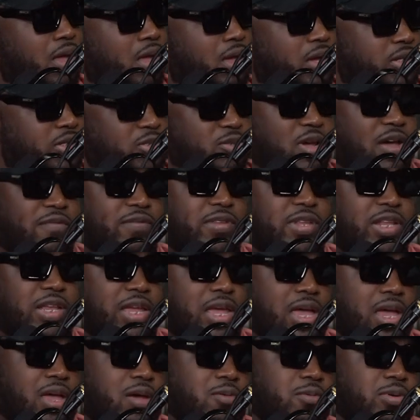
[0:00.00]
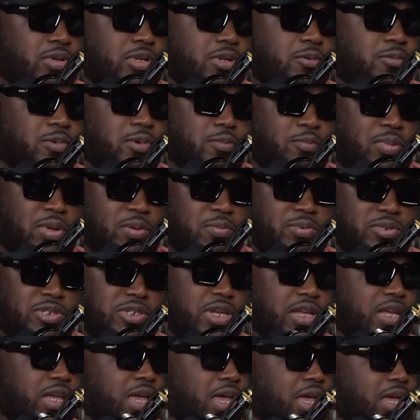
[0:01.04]
So after the game, when people
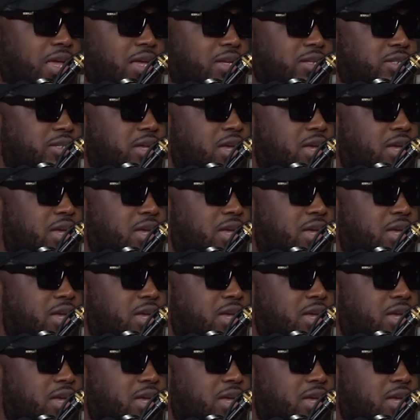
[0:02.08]
shaking hands,